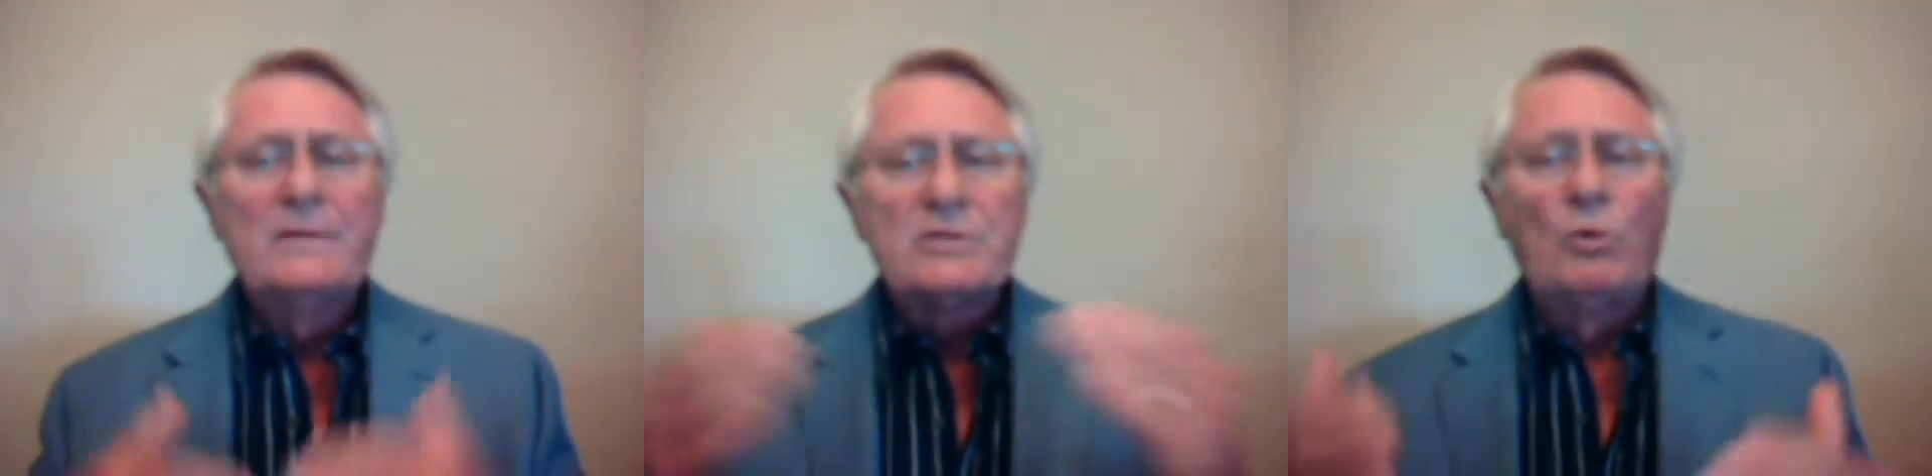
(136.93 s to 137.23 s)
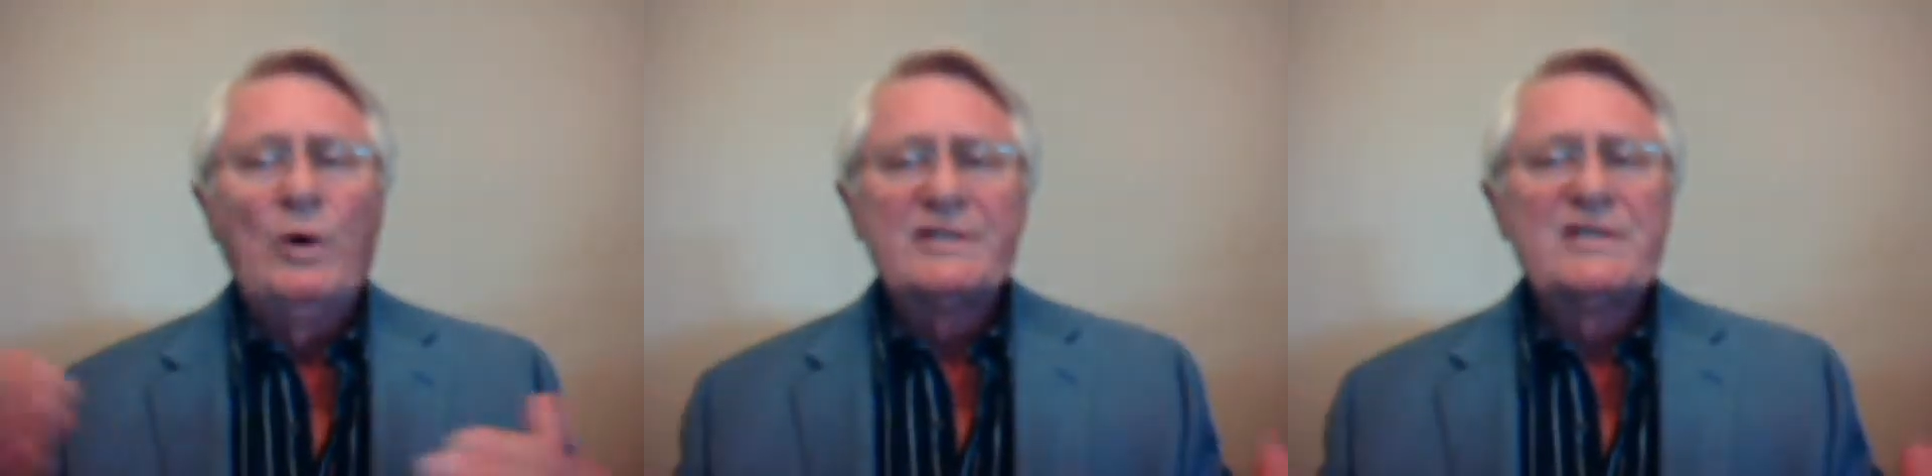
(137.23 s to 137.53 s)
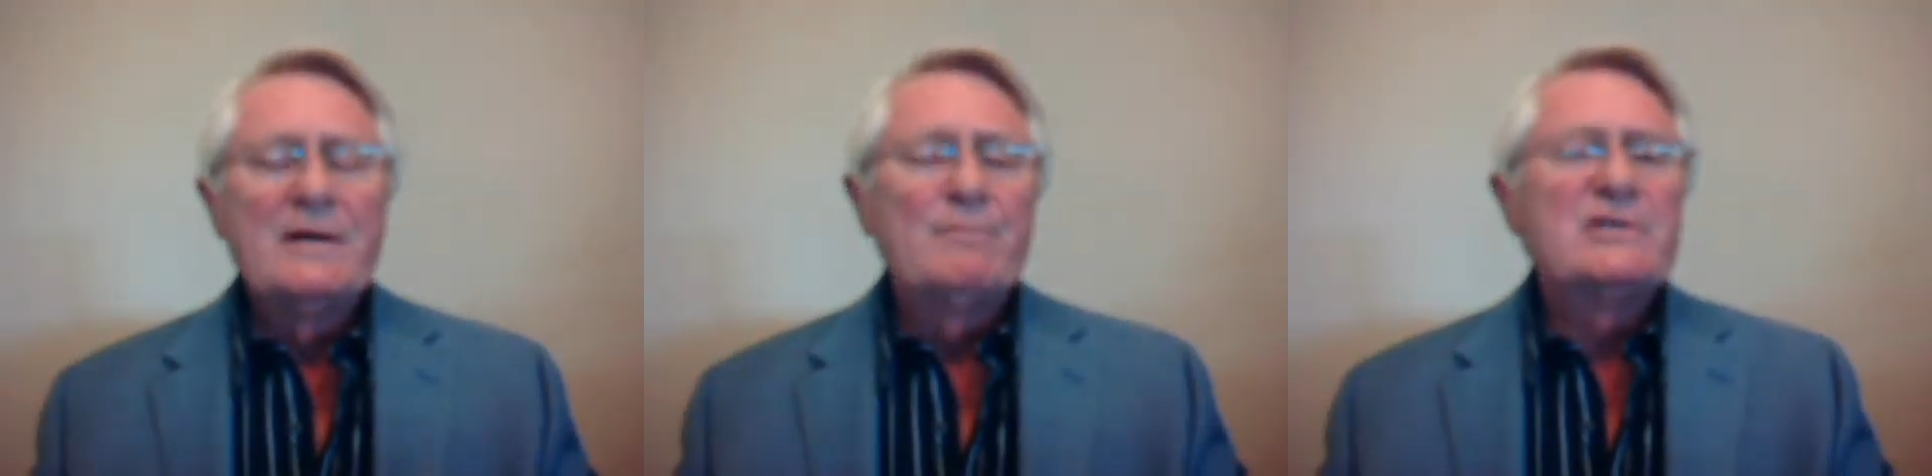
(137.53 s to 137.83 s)
So what's
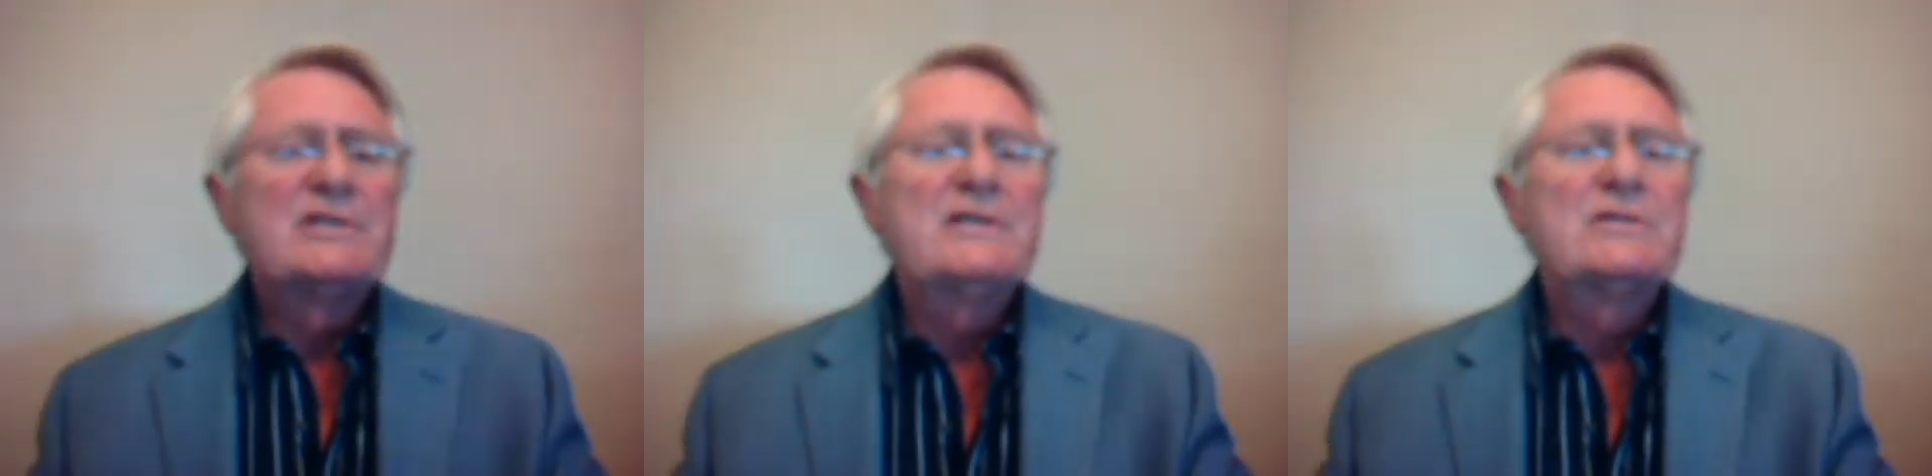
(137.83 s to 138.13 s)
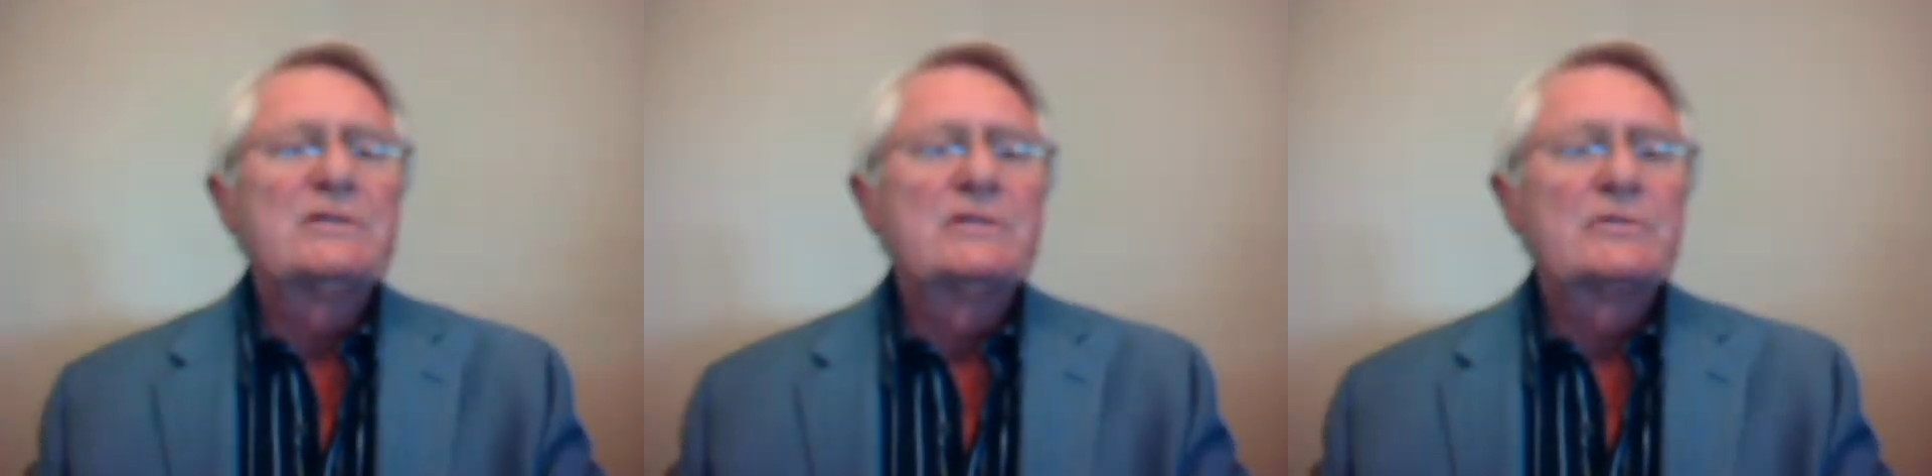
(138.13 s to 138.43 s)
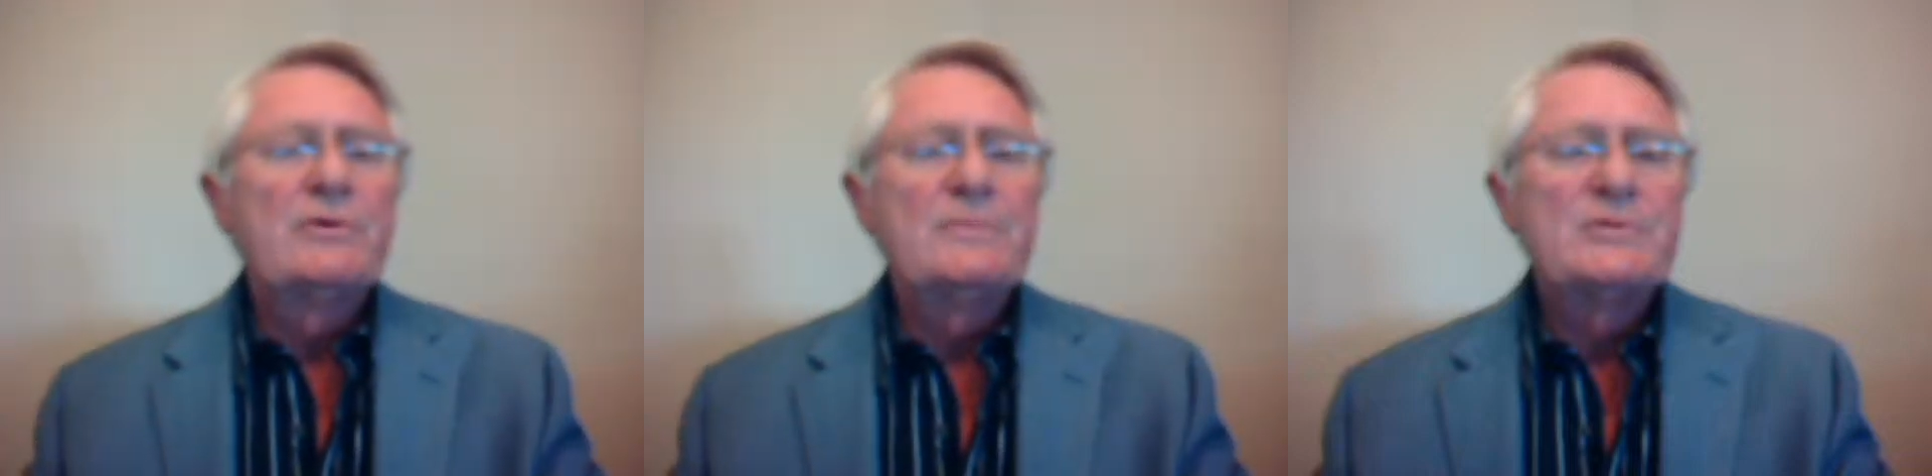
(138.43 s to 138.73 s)
in a position
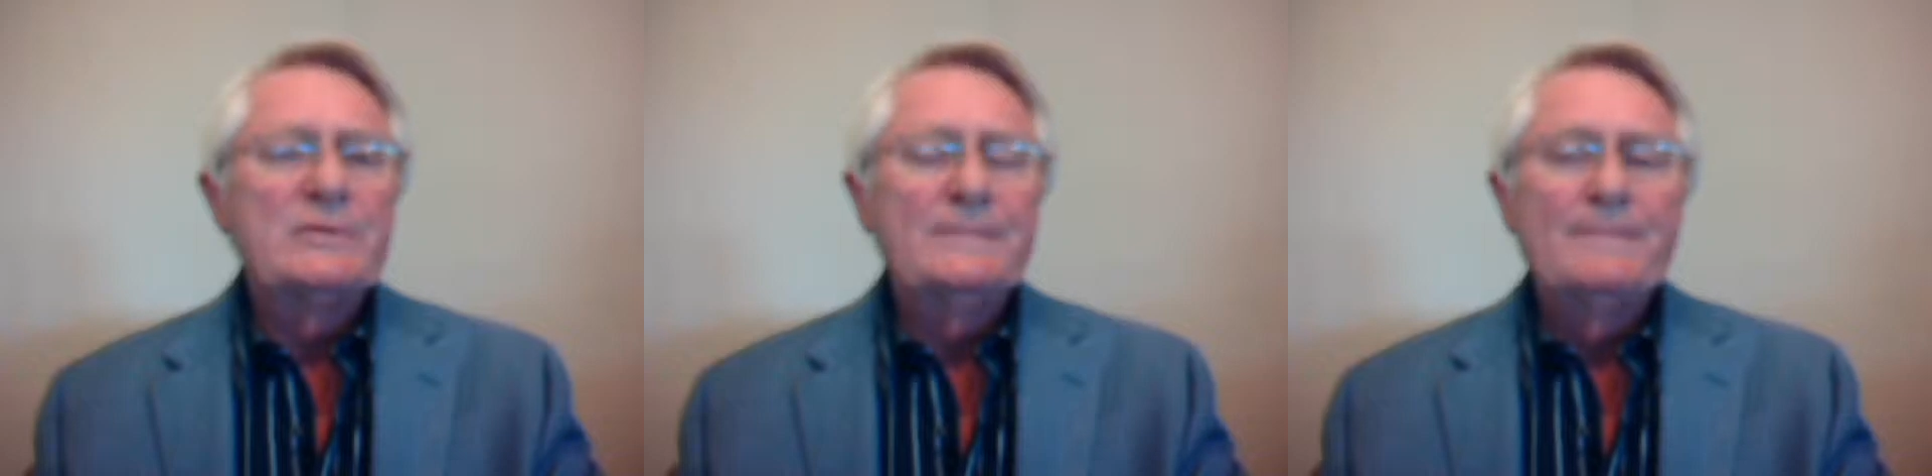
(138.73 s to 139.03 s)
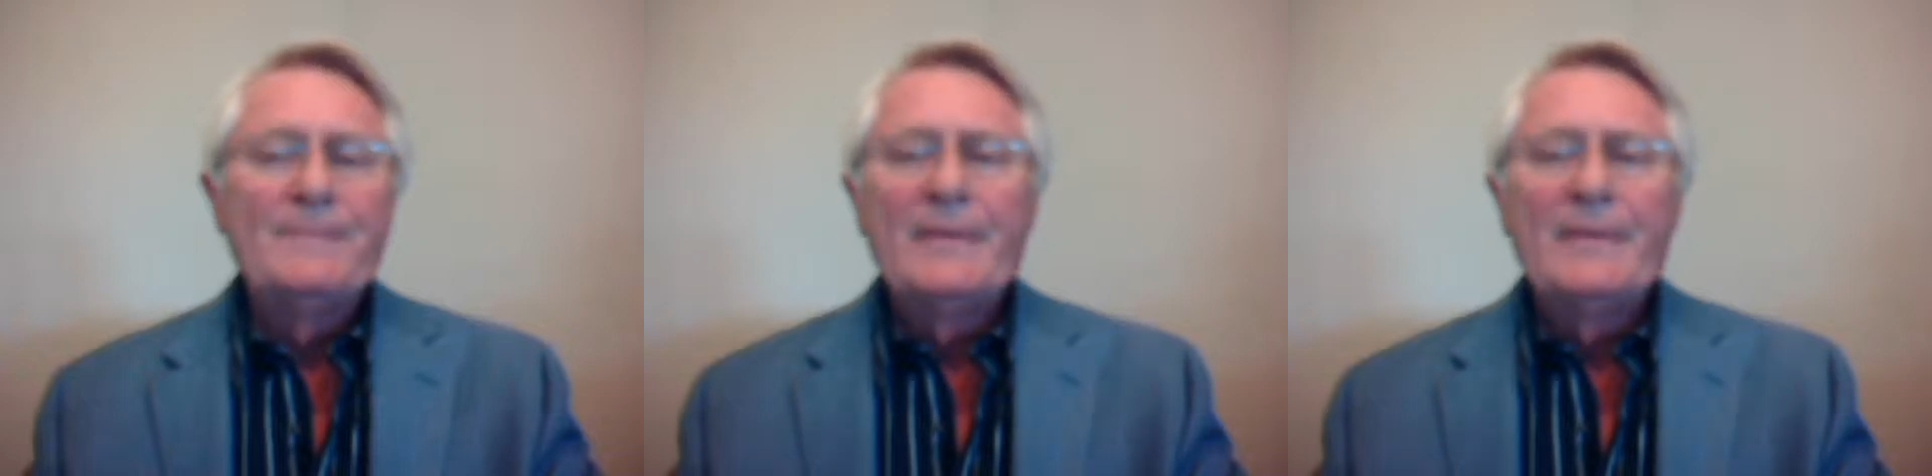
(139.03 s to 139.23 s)
description?